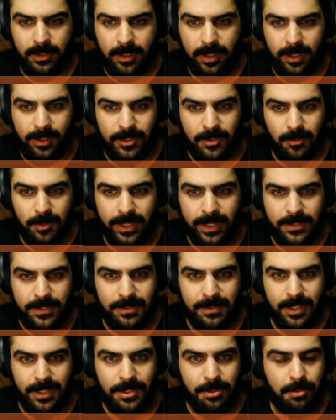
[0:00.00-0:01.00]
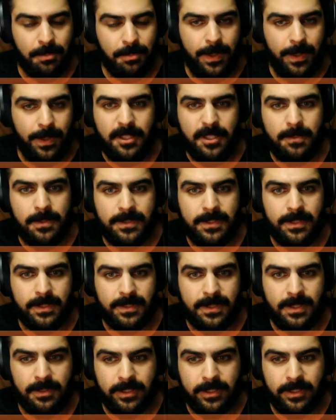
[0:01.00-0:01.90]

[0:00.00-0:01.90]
and that's why it's next to impossible to